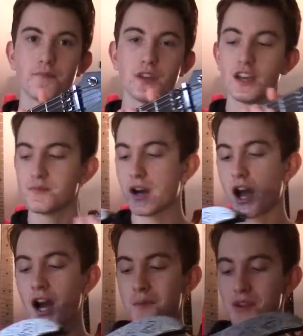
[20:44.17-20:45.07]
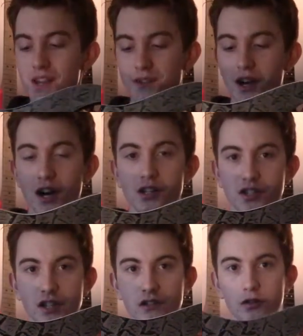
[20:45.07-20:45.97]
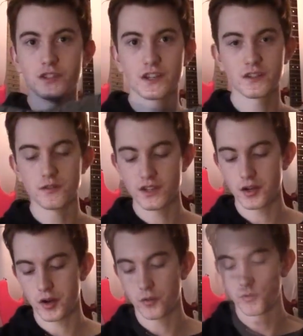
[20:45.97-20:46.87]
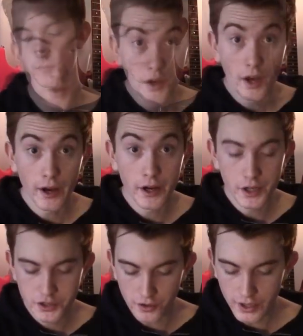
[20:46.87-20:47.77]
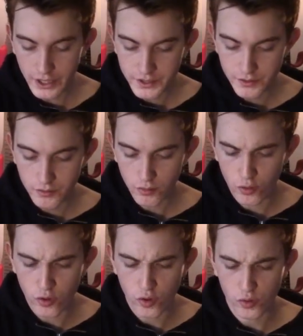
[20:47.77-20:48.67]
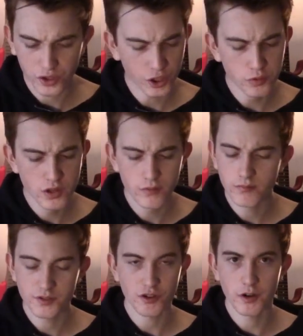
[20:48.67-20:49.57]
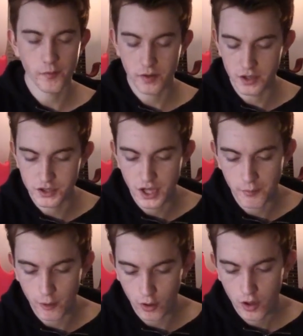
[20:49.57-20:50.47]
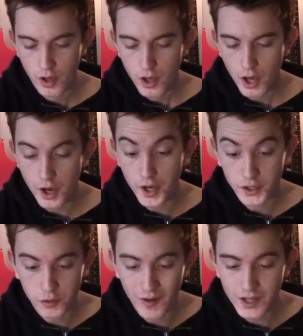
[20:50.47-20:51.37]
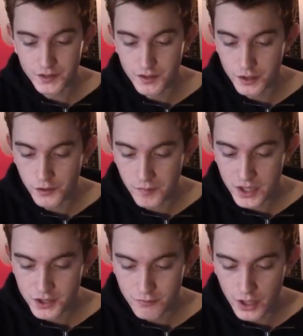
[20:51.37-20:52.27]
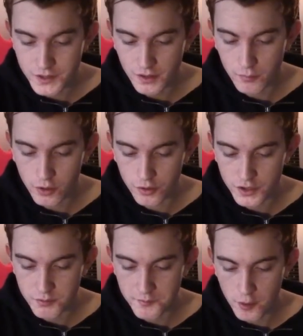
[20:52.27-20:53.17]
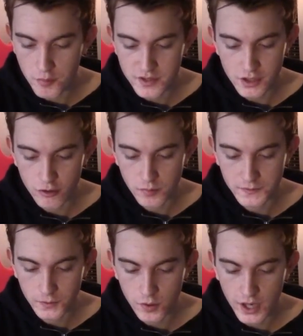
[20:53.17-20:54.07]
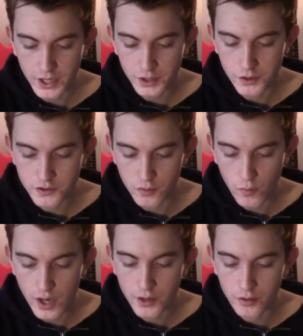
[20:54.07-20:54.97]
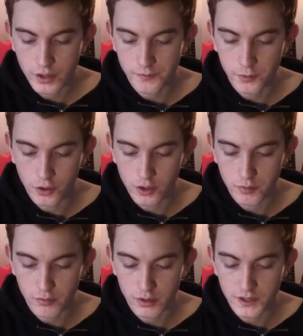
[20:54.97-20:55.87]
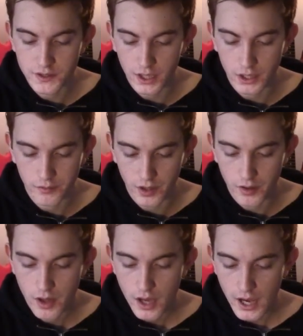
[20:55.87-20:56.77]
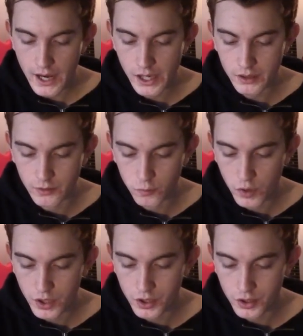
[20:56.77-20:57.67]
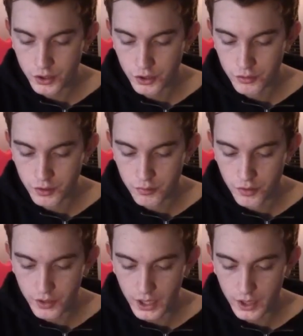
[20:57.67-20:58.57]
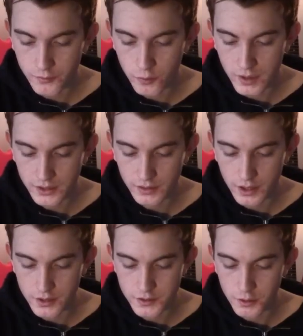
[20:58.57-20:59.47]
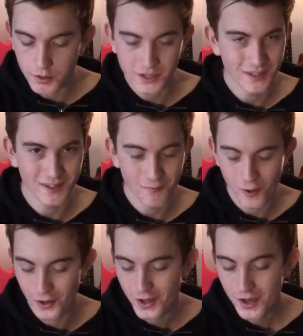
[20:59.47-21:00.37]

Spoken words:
It's my Ibanez RG2620. John Huyton, or Houghton, sorry if I pronounced your name wrong. You've mentioned writing and recording some of your own material before. Any news on when or if you're going to be releasing any of it? And when are you and your brother getting a full band together? 2 questions in one.